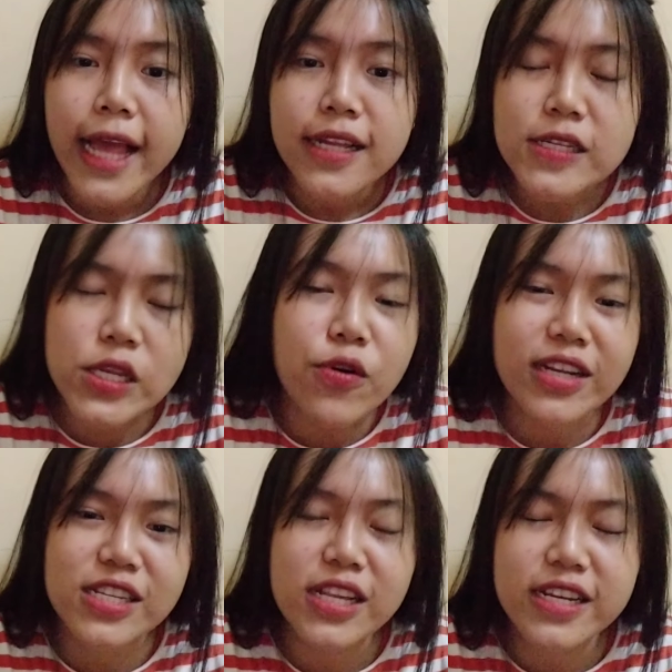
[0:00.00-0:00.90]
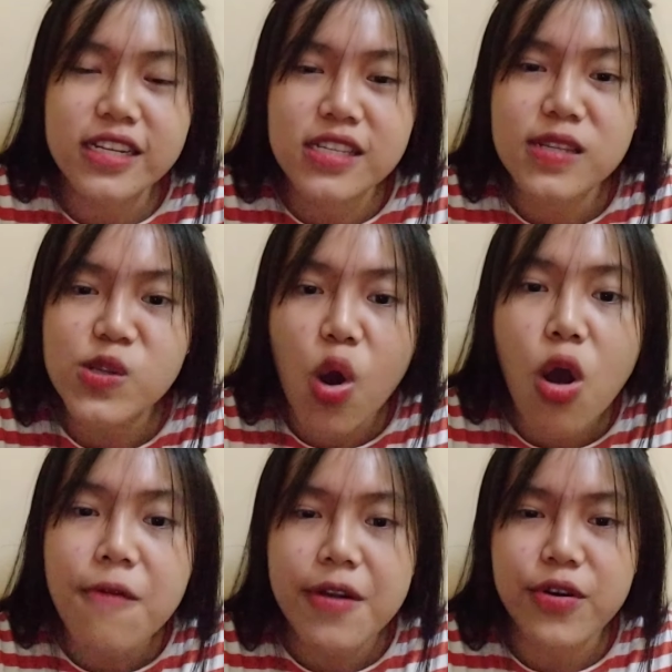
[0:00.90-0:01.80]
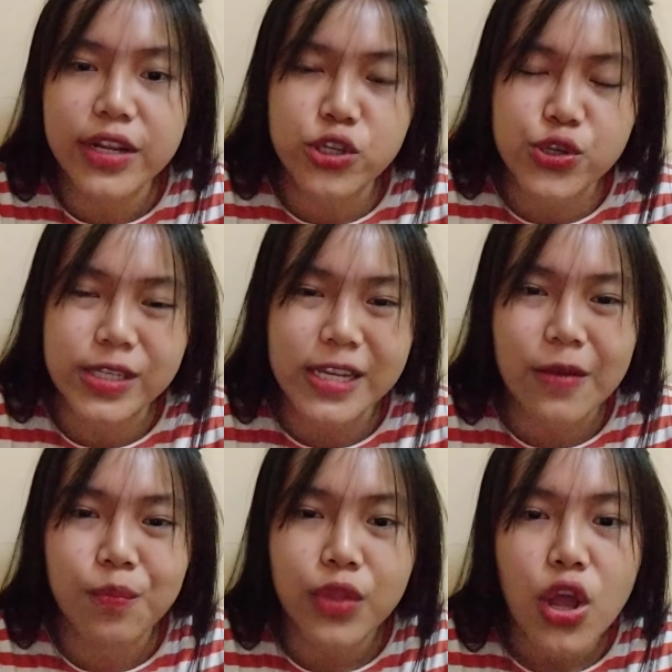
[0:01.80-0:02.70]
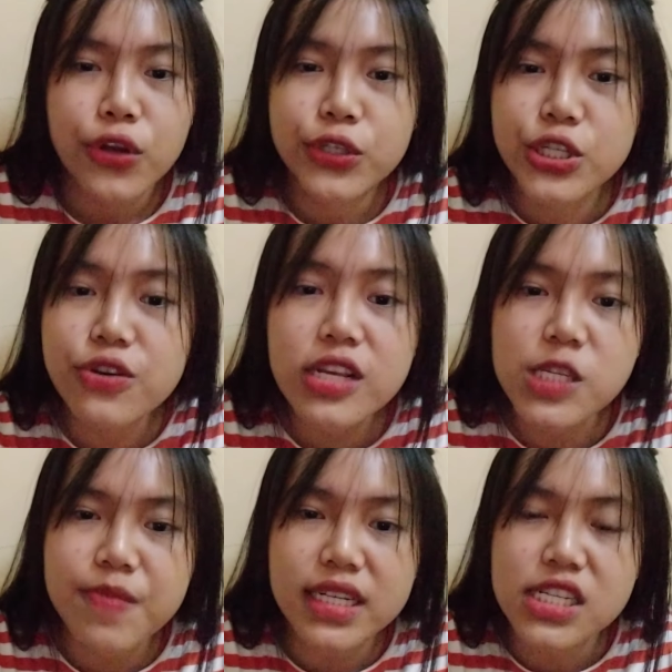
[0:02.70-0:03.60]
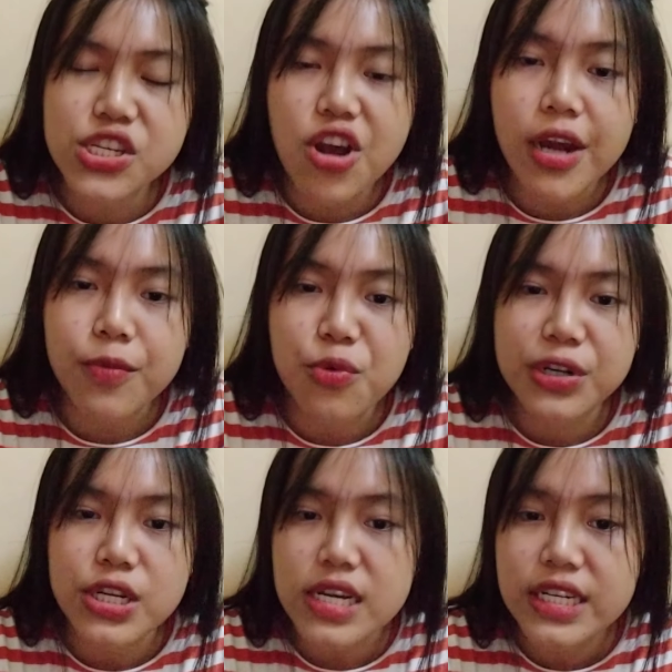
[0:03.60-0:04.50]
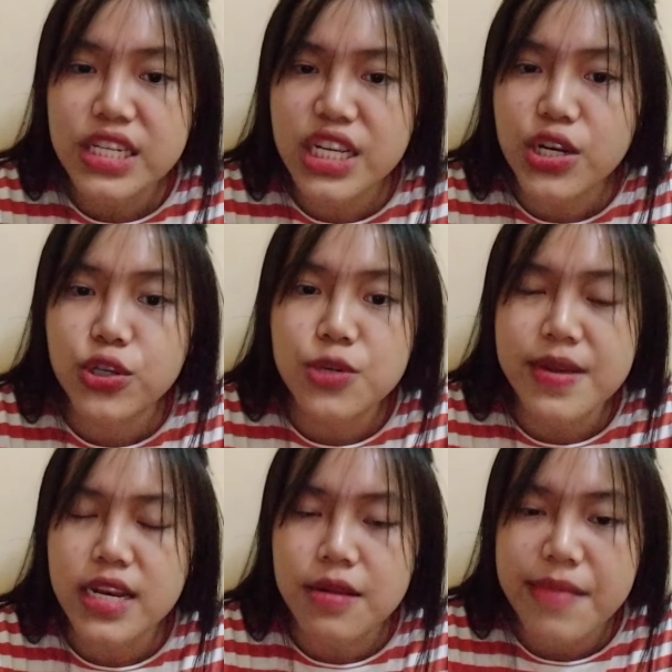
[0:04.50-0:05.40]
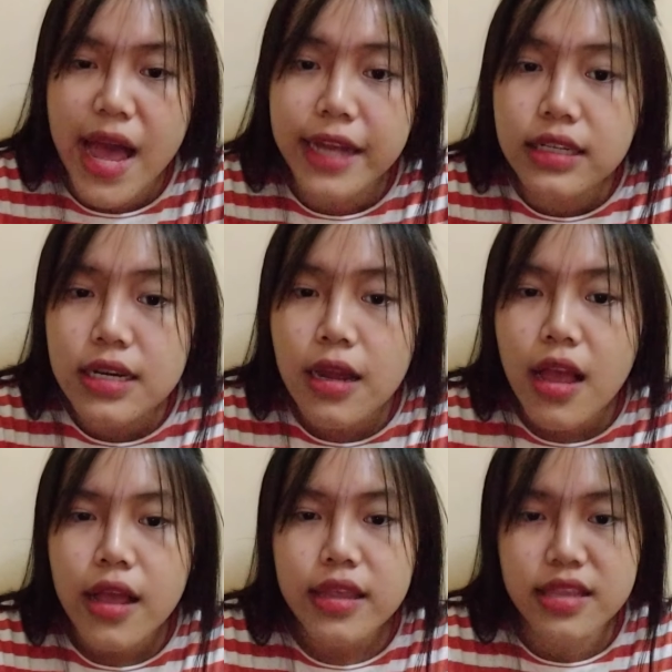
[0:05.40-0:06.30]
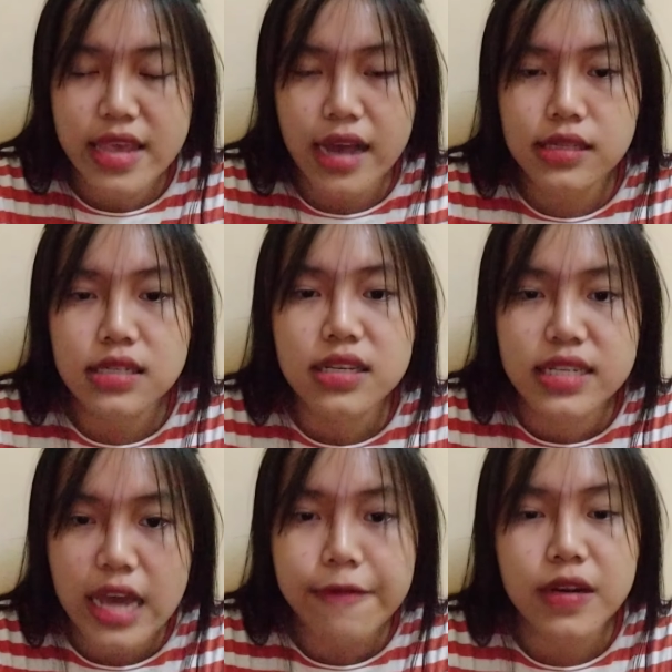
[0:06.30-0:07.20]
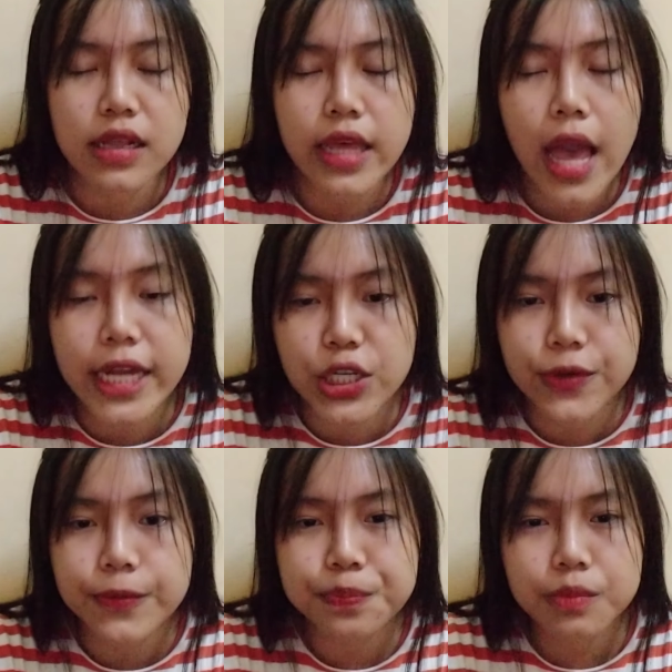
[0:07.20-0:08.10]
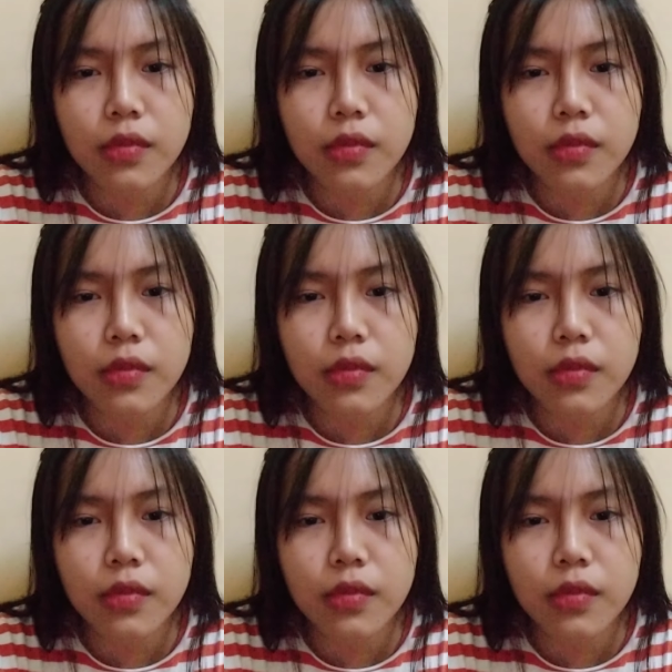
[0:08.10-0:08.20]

Seriously, this is all very interesting. Do you expect this kind of work to continue to be in demand? Yes, definitely, I do.